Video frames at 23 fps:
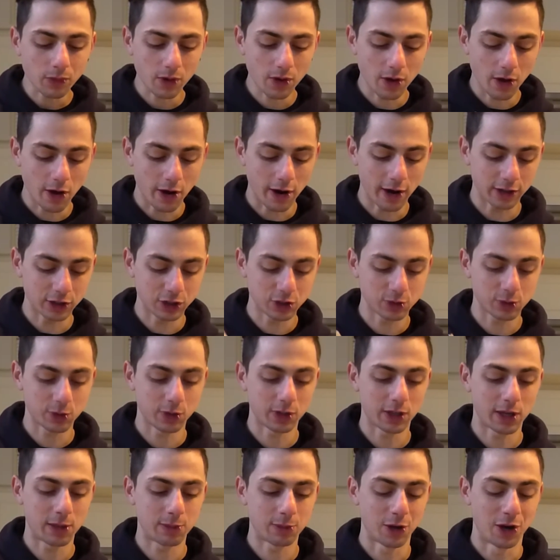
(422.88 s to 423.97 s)
I just woke
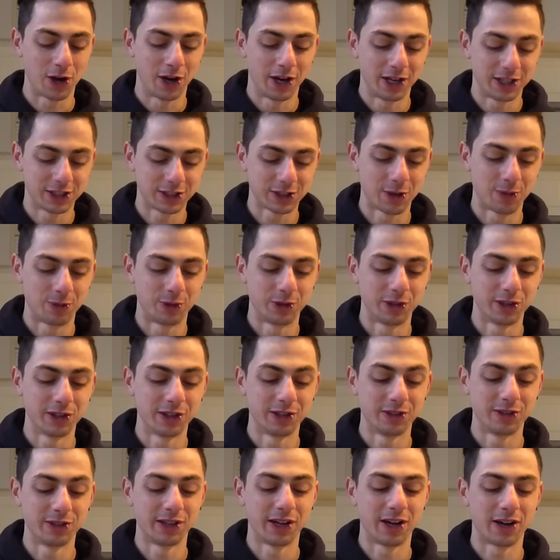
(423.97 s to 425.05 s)
up, so I'm
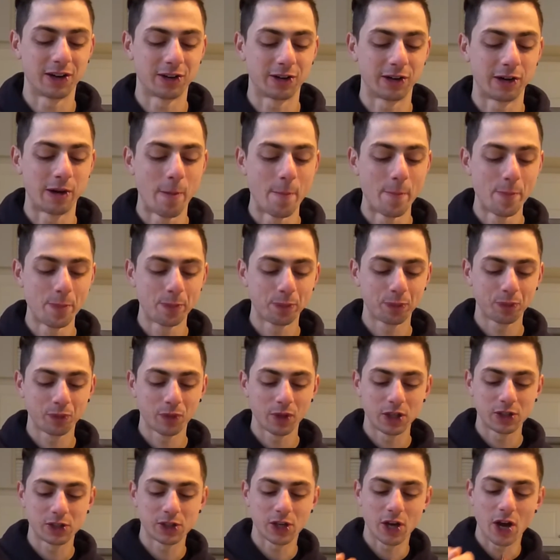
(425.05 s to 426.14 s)
really hungry.
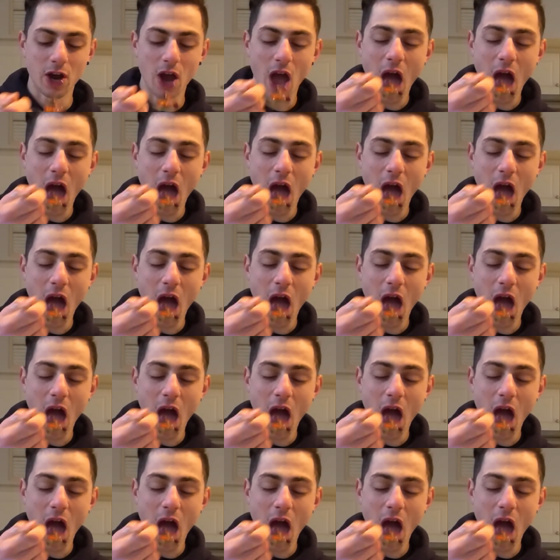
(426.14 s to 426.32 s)
Sorry.